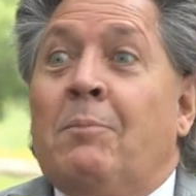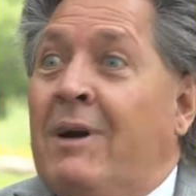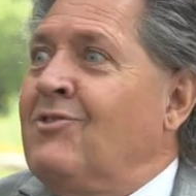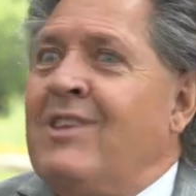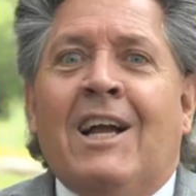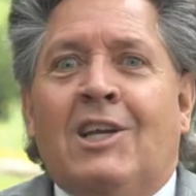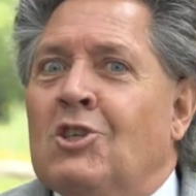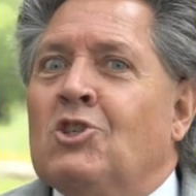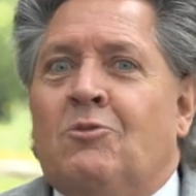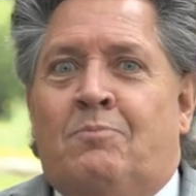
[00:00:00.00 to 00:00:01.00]
but it's not going
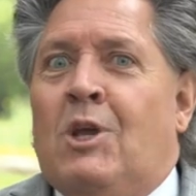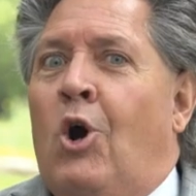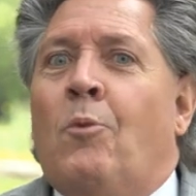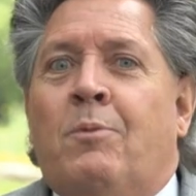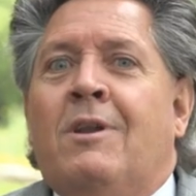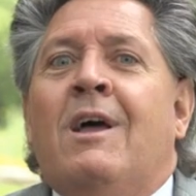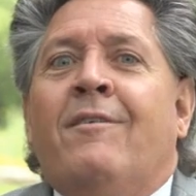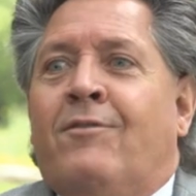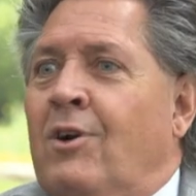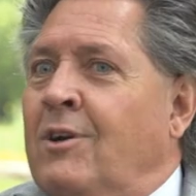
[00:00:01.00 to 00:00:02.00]
to just be open
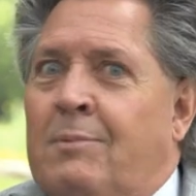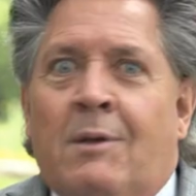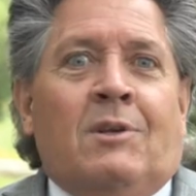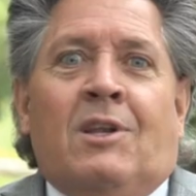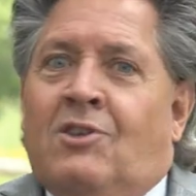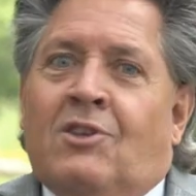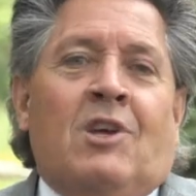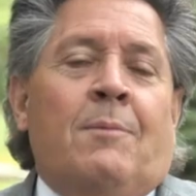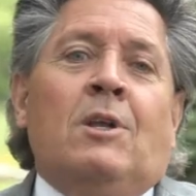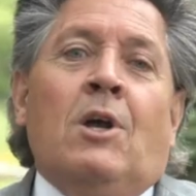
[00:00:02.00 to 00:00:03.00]
for people to just
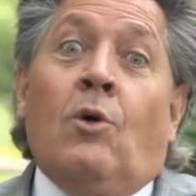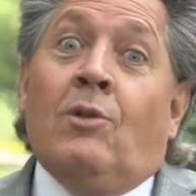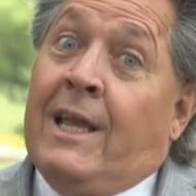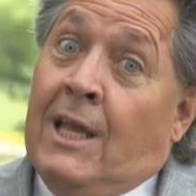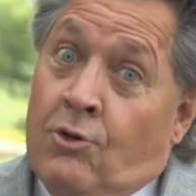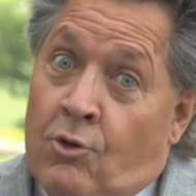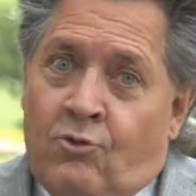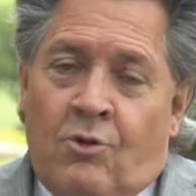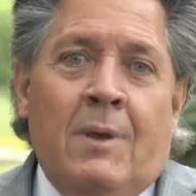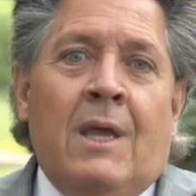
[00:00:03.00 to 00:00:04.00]
come and go like it
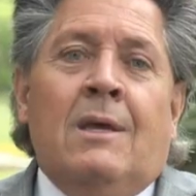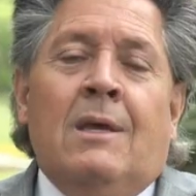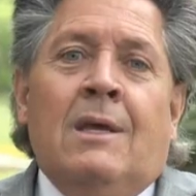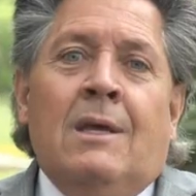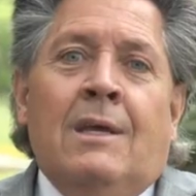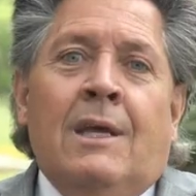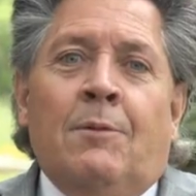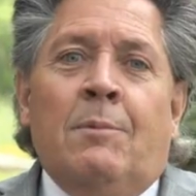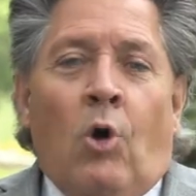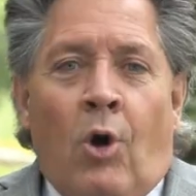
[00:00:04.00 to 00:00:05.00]
used to be.
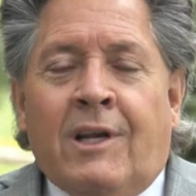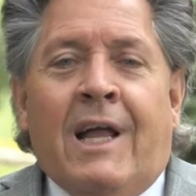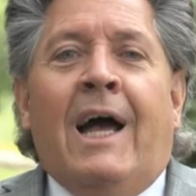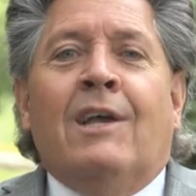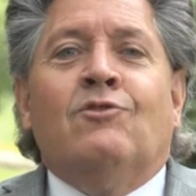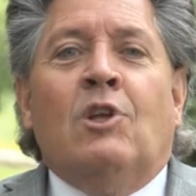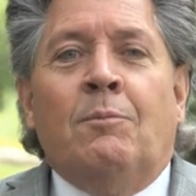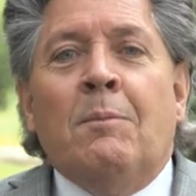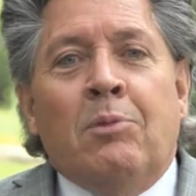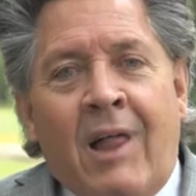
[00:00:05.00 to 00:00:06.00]
It'll be organized, it'll
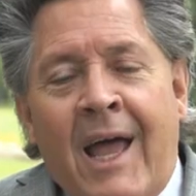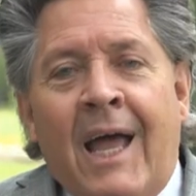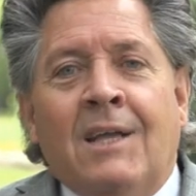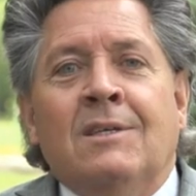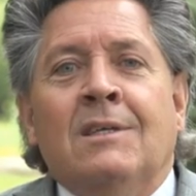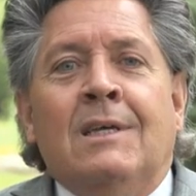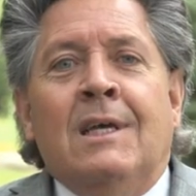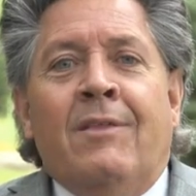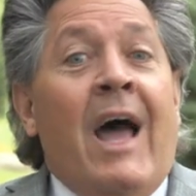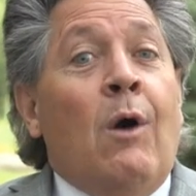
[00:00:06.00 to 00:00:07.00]
be planned.
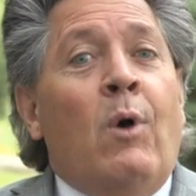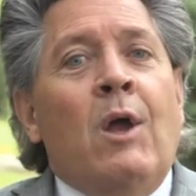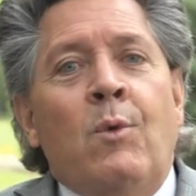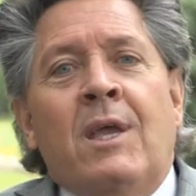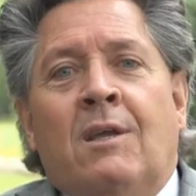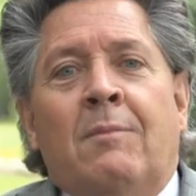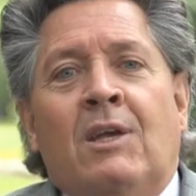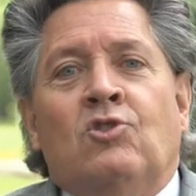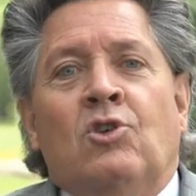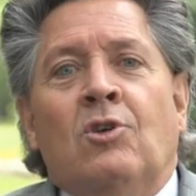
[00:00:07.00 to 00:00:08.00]
That way we can
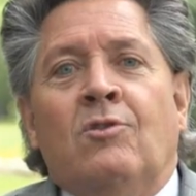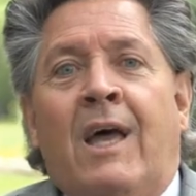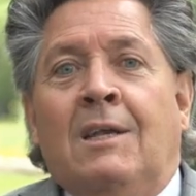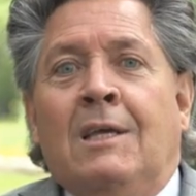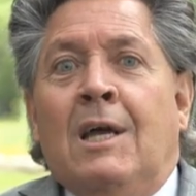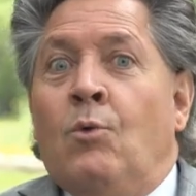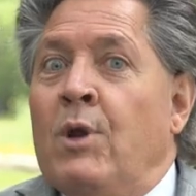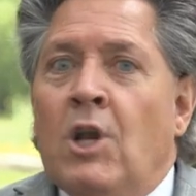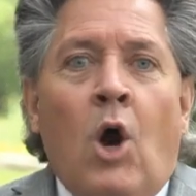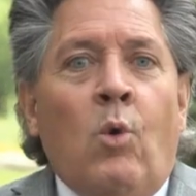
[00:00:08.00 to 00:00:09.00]
make sure that we
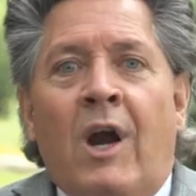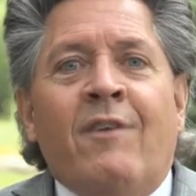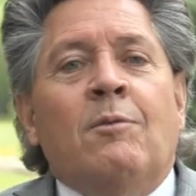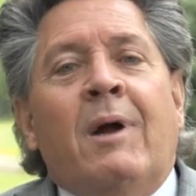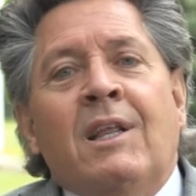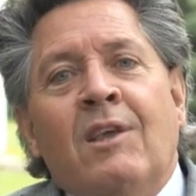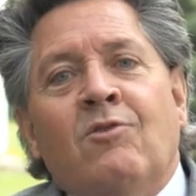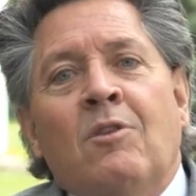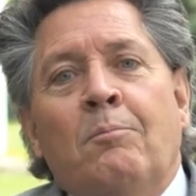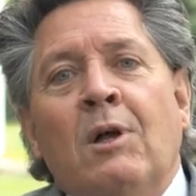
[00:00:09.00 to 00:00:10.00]
know where everybody is
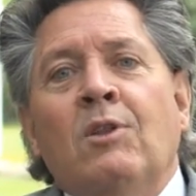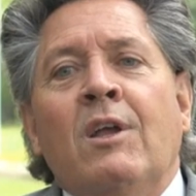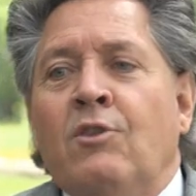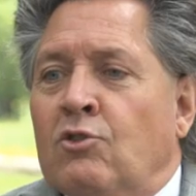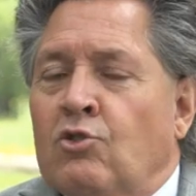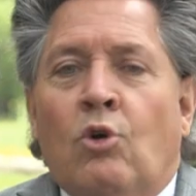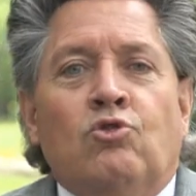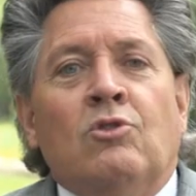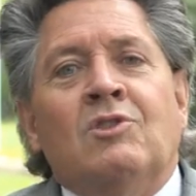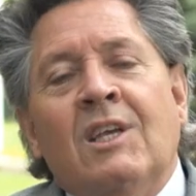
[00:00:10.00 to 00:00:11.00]
in the building, there's
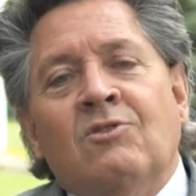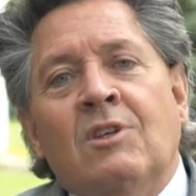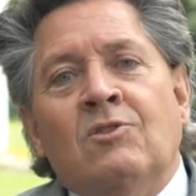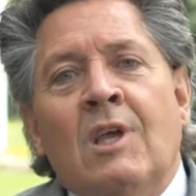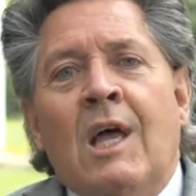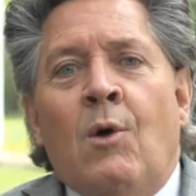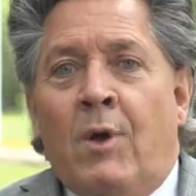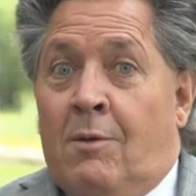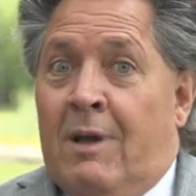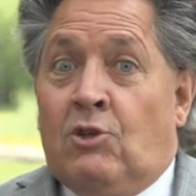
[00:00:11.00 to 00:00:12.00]
social distance. We
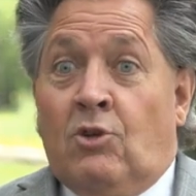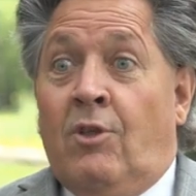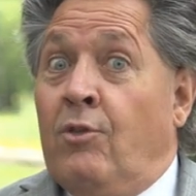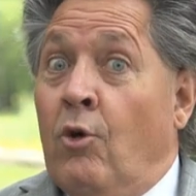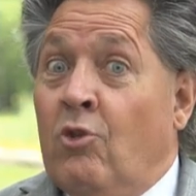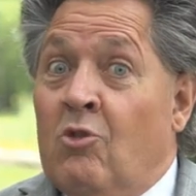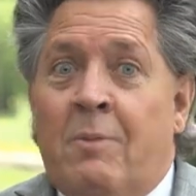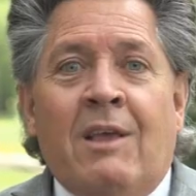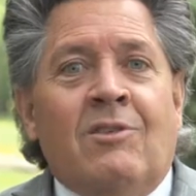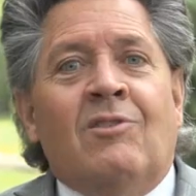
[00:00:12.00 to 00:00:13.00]
can make sure that those
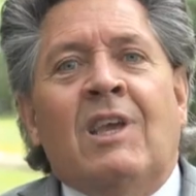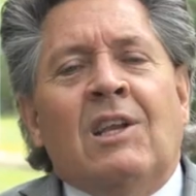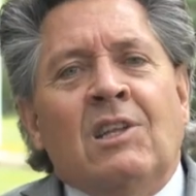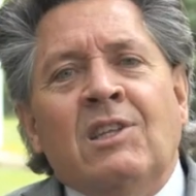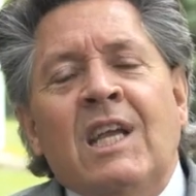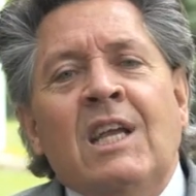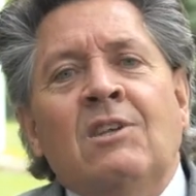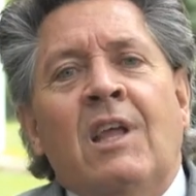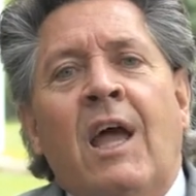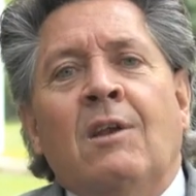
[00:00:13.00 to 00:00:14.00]
spaces get
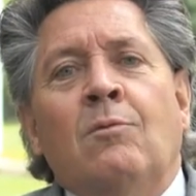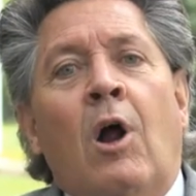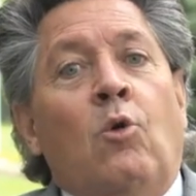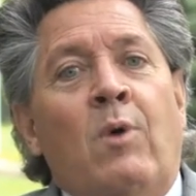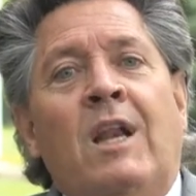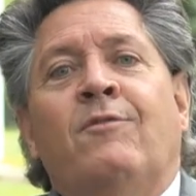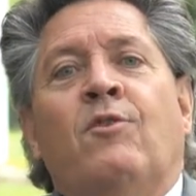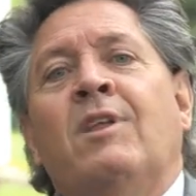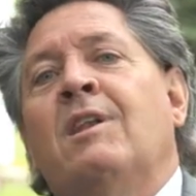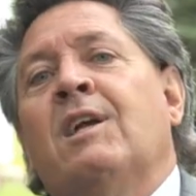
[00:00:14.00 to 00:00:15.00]
cleaned and are ready
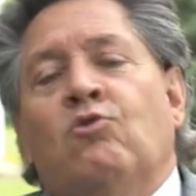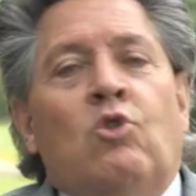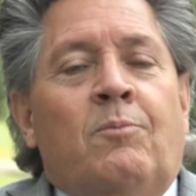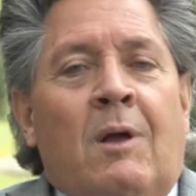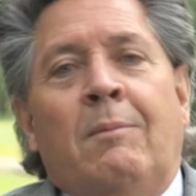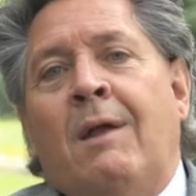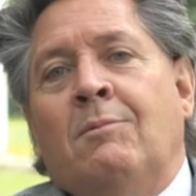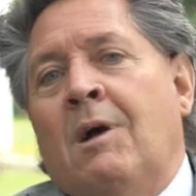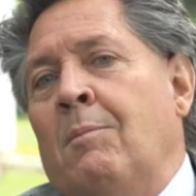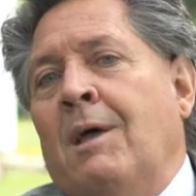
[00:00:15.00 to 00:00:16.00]
for the next group that might
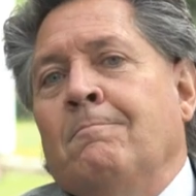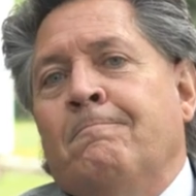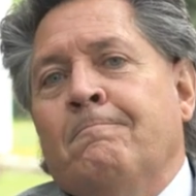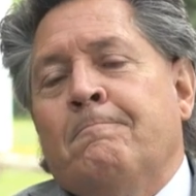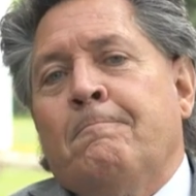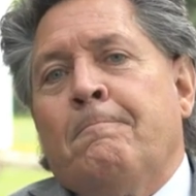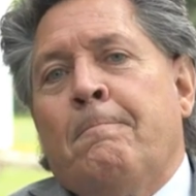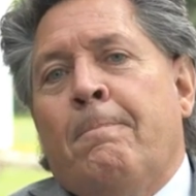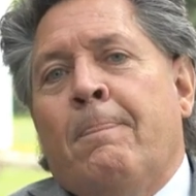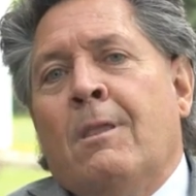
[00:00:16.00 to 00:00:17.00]
come in.
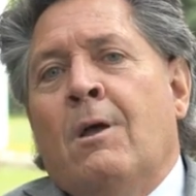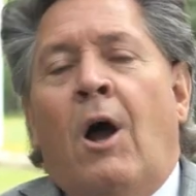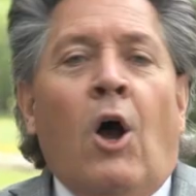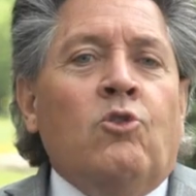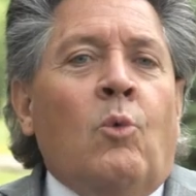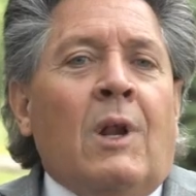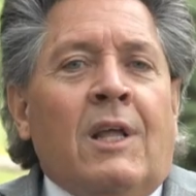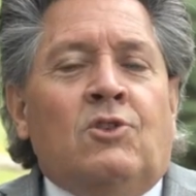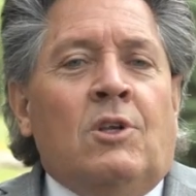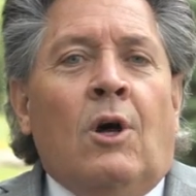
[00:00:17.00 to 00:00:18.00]
I also want to
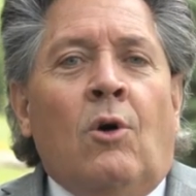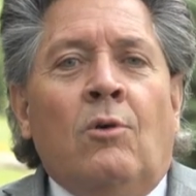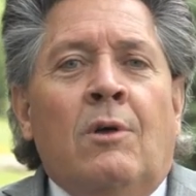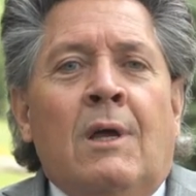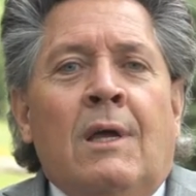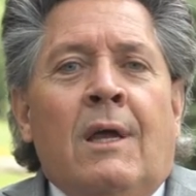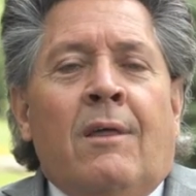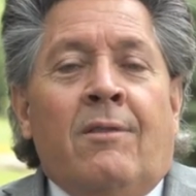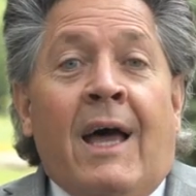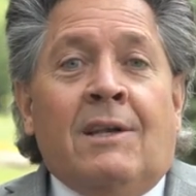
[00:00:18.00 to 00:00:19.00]
let you know
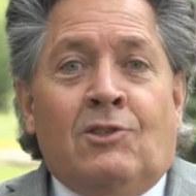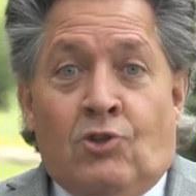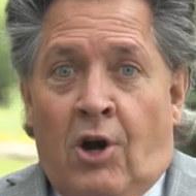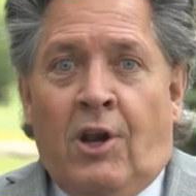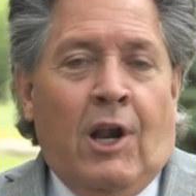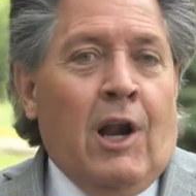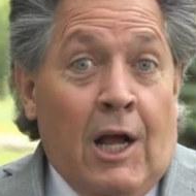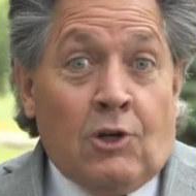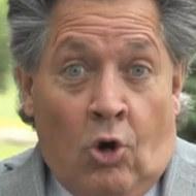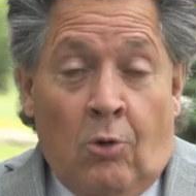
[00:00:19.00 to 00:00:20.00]
that starting in
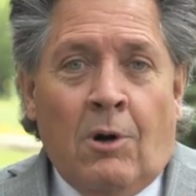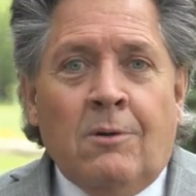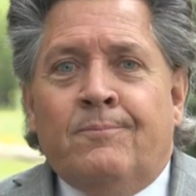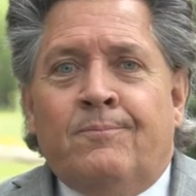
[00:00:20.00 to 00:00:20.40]
October,